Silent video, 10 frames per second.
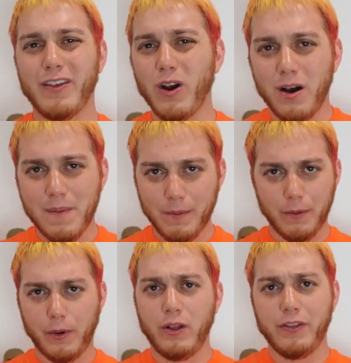They're all
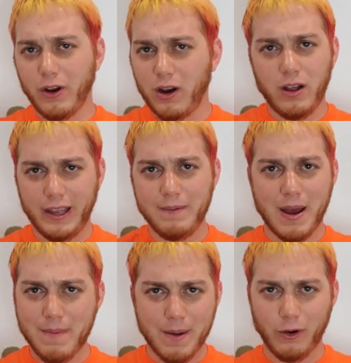memorable. They're all in
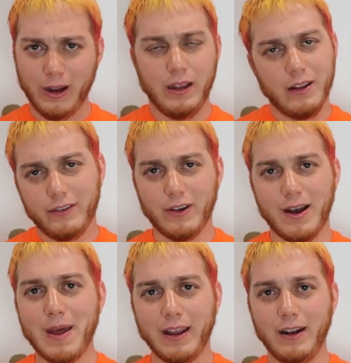my memory, so
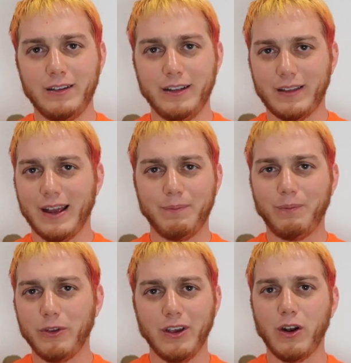I'm not gonna look. I
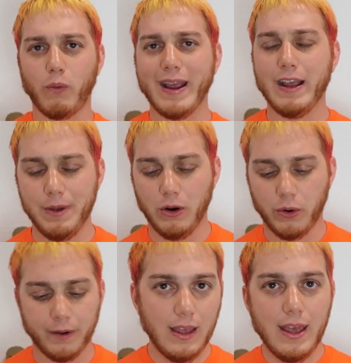wasn't gonna rank them in order.